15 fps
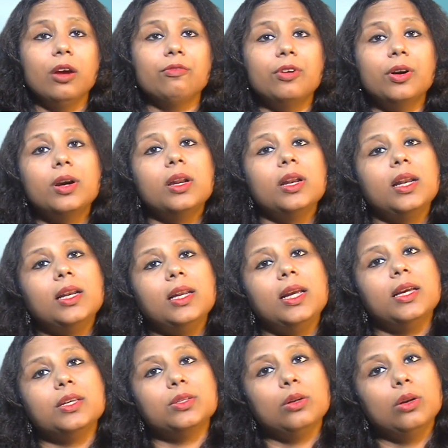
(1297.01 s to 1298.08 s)
fertility
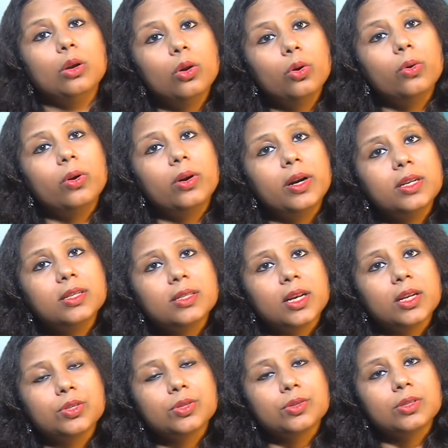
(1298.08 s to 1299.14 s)
is lower in
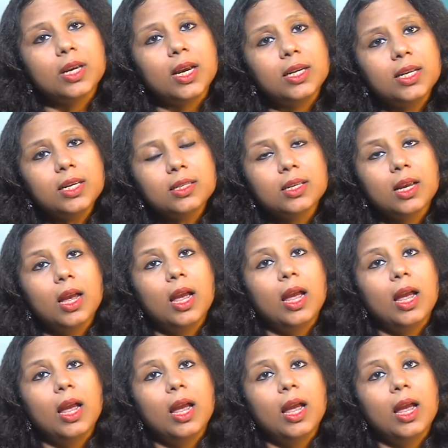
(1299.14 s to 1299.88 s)
such societies,